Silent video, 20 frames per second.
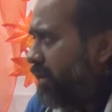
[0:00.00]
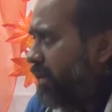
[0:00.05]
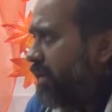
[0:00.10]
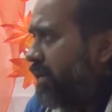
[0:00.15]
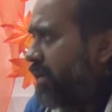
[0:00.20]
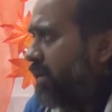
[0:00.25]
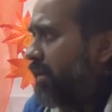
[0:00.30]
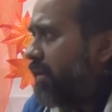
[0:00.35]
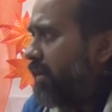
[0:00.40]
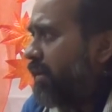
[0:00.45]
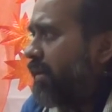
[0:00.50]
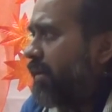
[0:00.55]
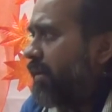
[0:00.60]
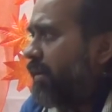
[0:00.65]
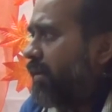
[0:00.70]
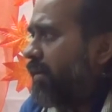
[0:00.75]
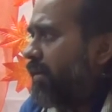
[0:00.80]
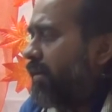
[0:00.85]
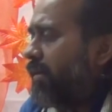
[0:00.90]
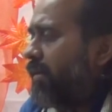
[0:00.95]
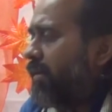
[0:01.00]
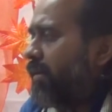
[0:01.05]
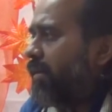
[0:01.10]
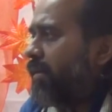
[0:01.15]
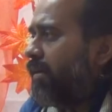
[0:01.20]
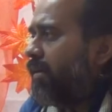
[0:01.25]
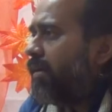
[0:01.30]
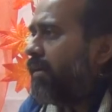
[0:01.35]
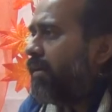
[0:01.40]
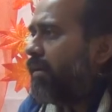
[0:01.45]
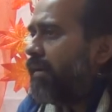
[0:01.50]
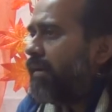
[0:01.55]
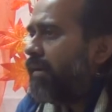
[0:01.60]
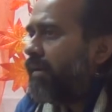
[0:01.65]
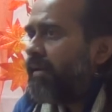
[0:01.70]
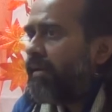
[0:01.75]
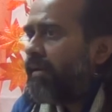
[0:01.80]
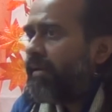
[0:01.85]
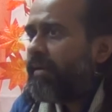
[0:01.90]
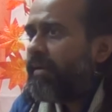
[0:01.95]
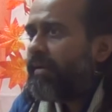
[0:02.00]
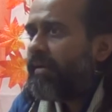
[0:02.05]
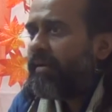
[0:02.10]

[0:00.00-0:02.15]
(silence)